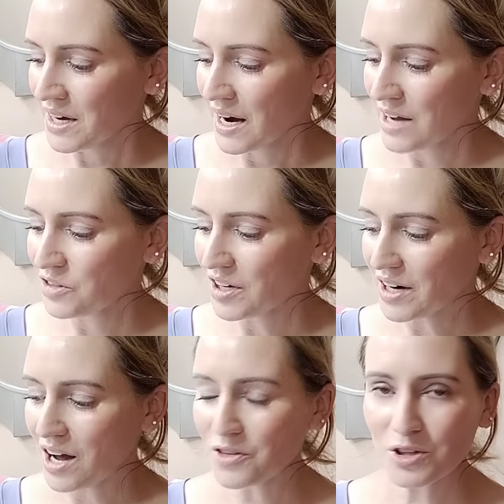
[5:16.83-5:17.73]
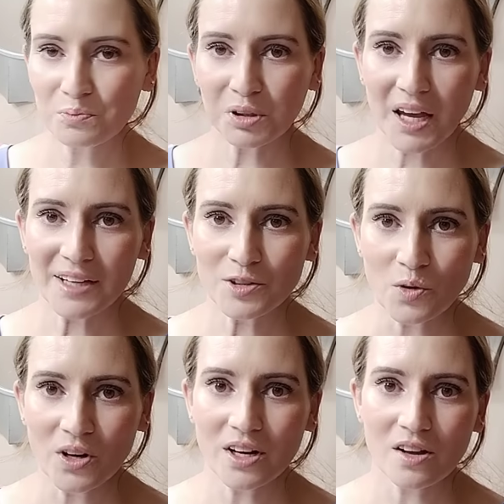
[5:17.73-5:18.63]
And then other plant
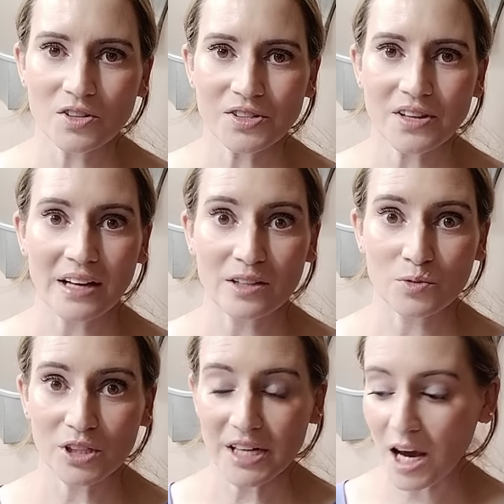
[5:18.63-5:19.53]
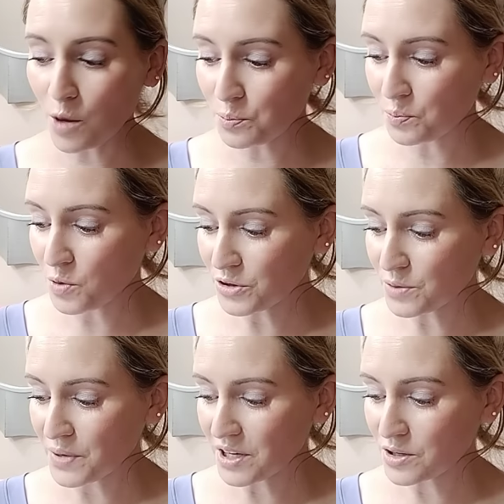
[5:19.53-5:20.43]
oils that can really help with your
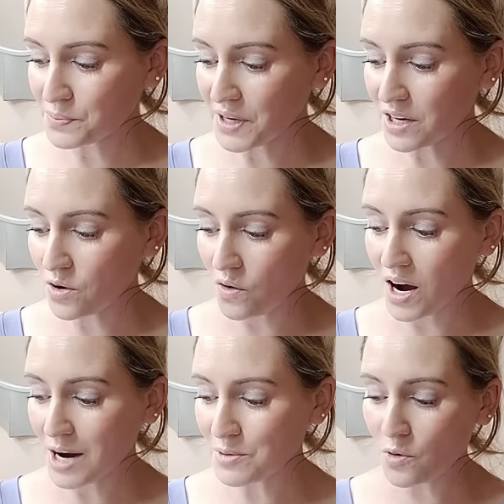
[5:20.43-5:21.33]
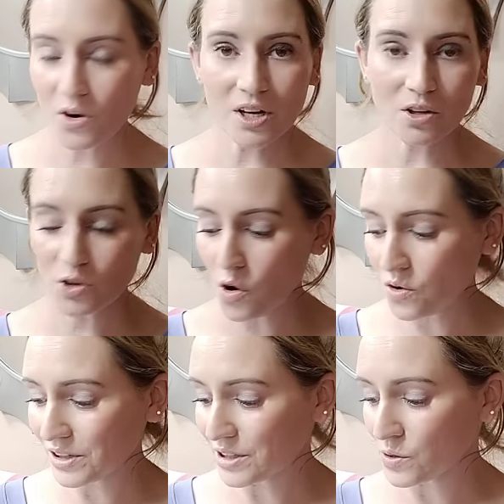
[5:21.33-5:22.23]
barrier repair, jojoba oil,
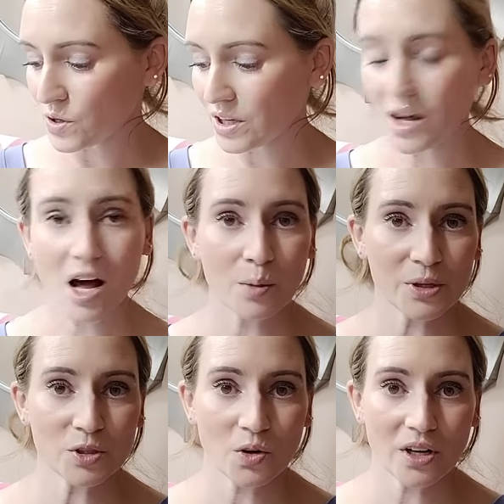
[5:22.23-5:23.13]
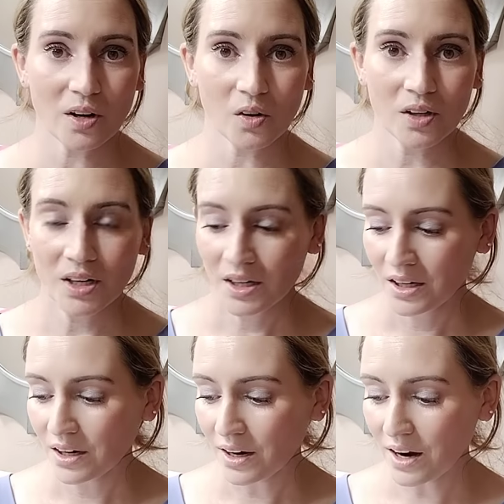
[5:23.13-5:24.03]
coconut oil, almond oil,
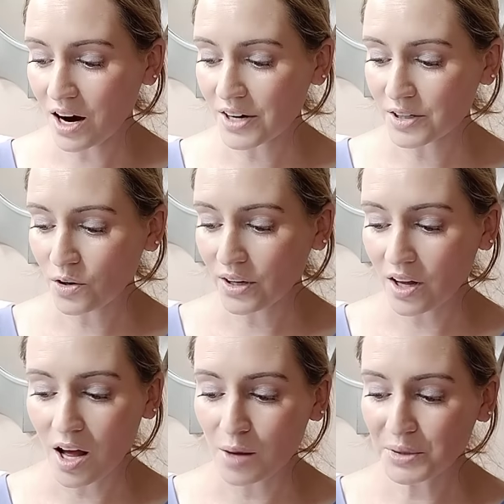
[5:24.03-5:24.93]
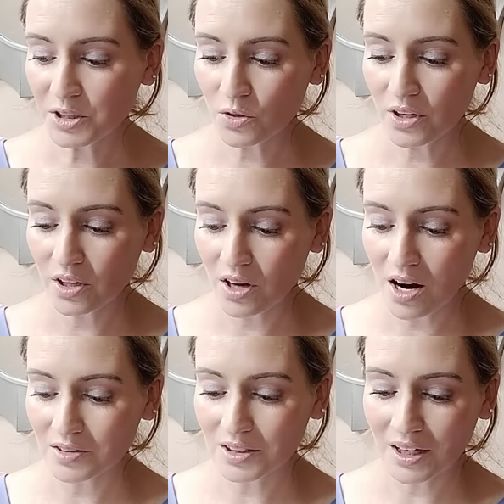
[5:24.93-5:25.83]
uh, argan oil, almond oil,
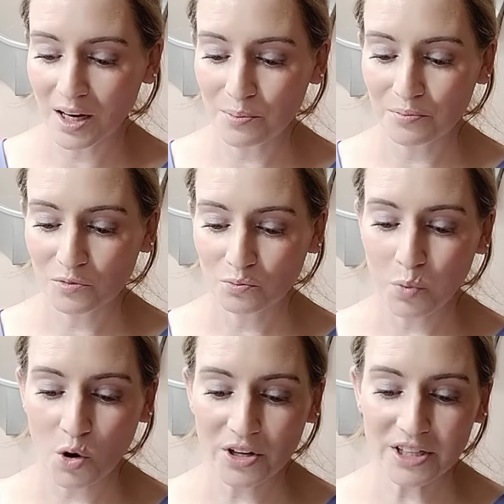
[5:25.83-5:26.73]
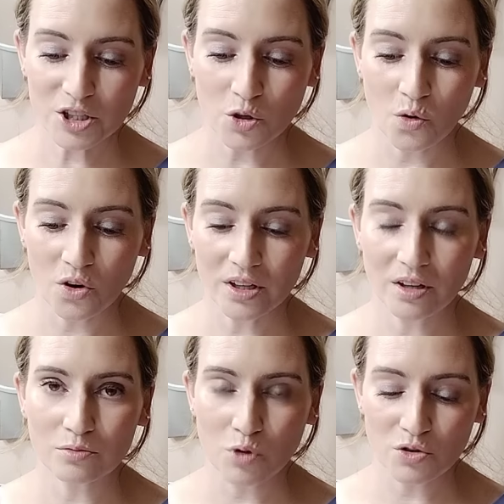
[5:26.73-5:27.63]
um, borage
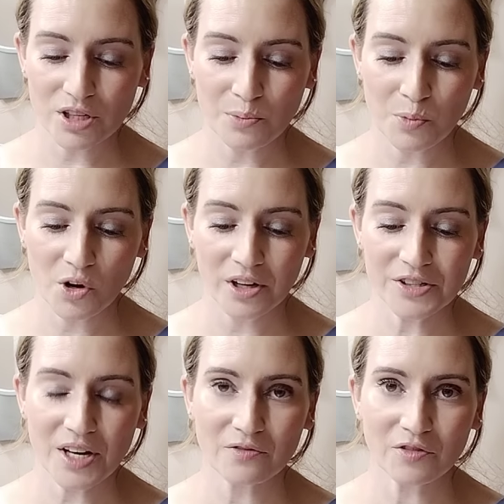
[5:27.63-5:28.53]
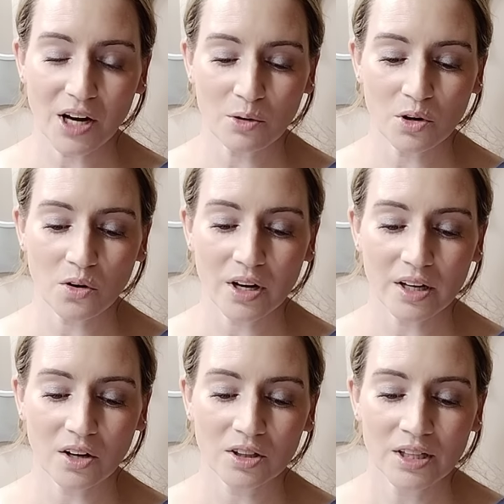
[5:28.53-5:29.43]
oil, rosehip oil, sunflower
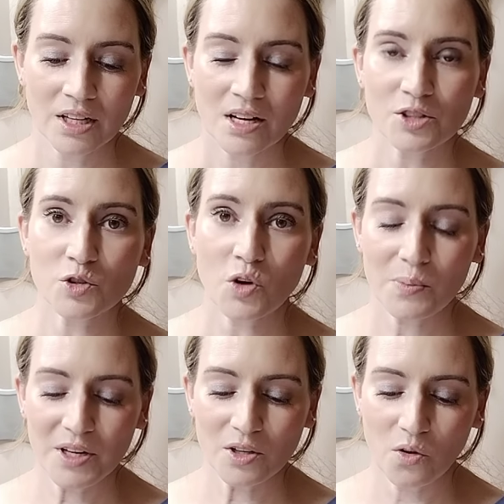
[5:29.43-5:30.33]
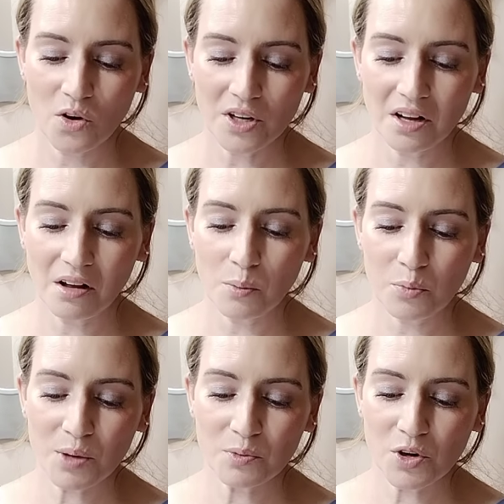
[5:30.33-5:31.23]
oil, soybean oil,
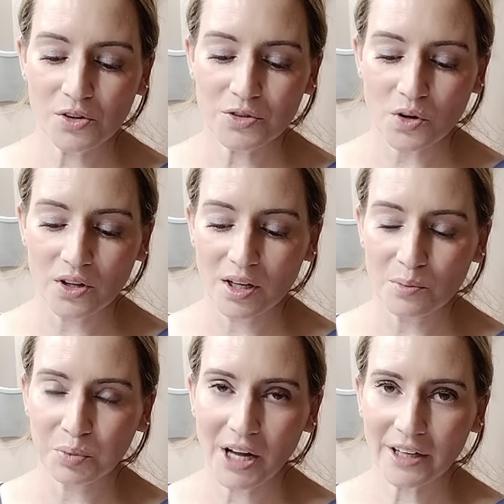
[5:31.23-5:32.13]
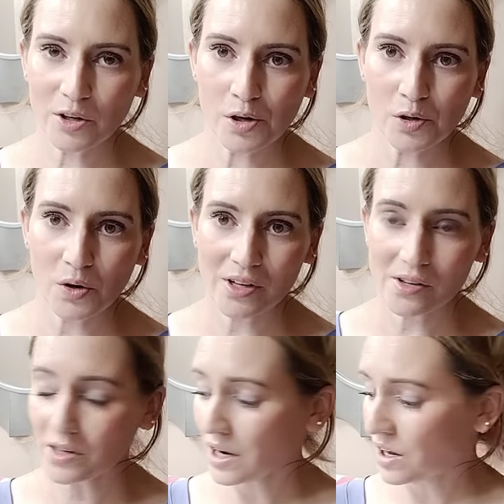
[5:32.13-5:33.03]
primrose oil, and blackcurrant oil
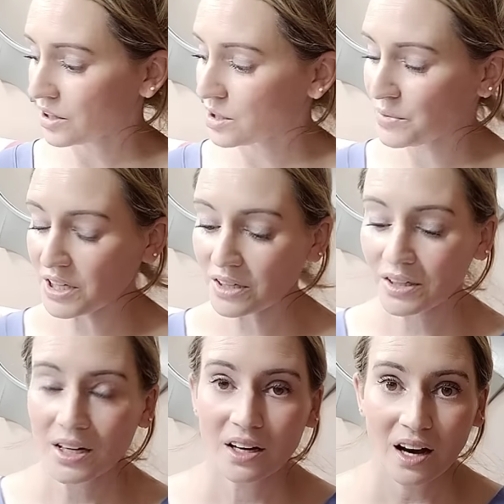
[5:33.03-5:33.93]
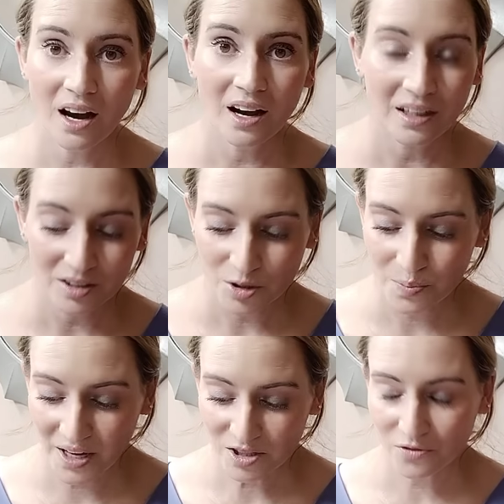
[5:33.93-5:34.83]
are all going to be uh, your
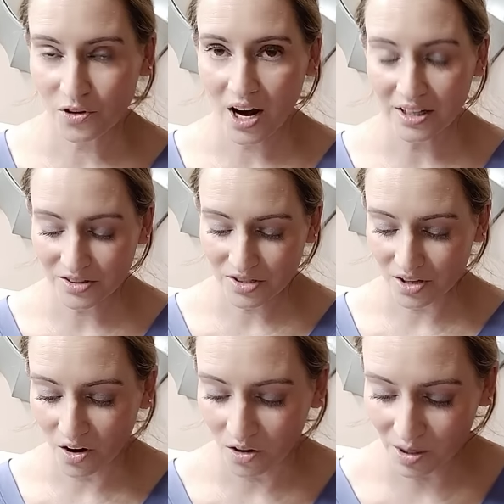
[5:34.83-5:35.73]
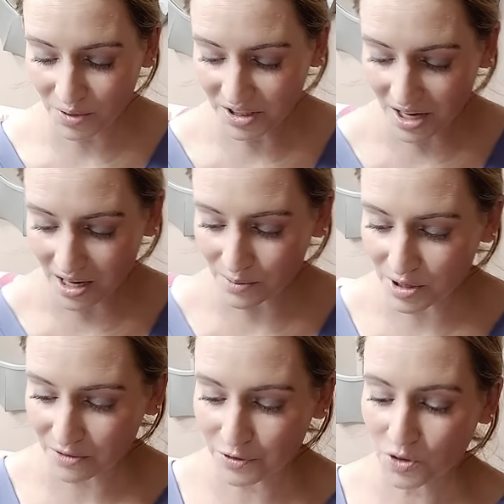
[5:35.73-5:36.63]
best friends. So let me talk about
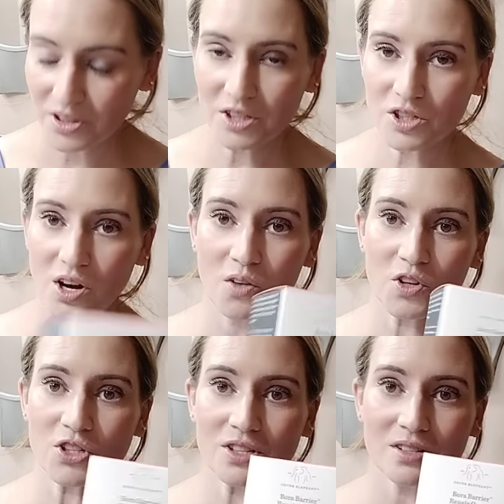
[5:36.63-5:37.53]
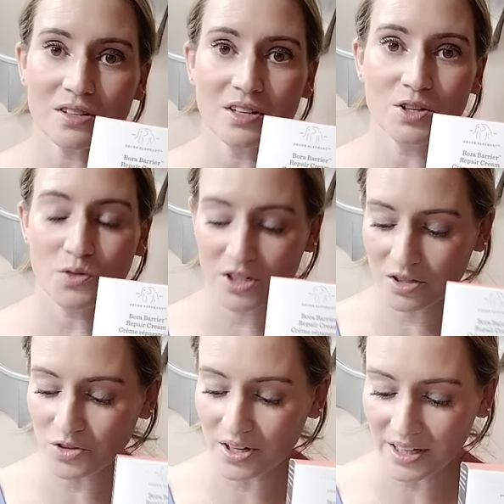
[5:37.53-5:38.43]
a few of these. So this is the newest
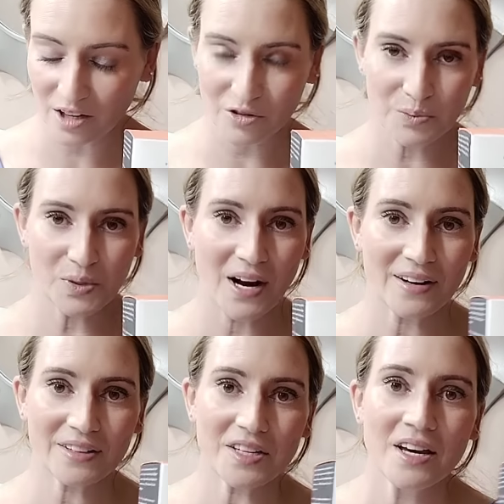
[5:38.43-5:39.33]
Drunk Elephant product.